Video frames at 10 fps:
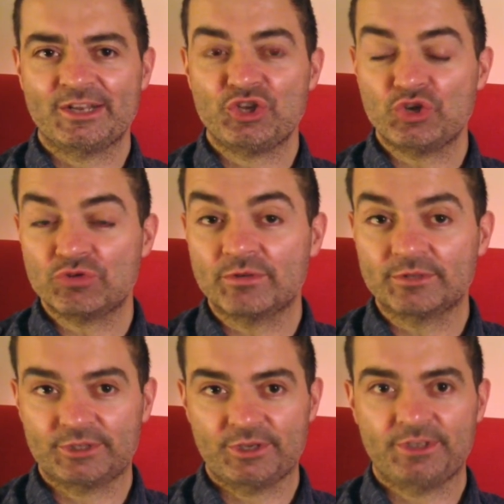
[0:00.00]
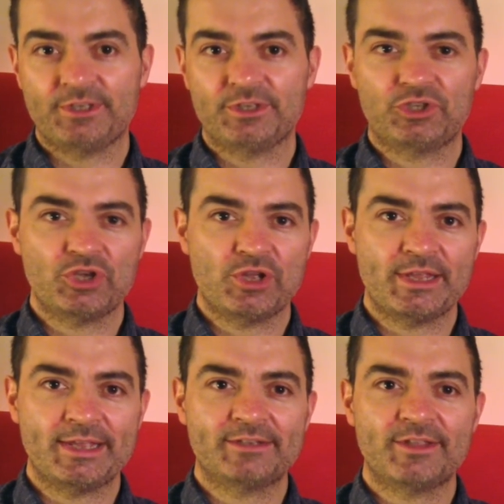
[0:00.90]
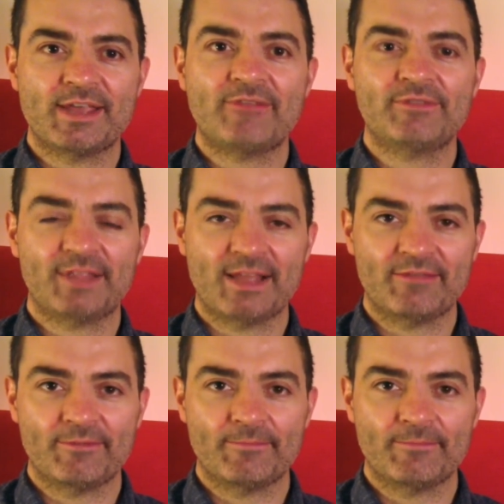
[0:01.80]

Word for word: A Neurosurgeon's Journey into the Afterlife,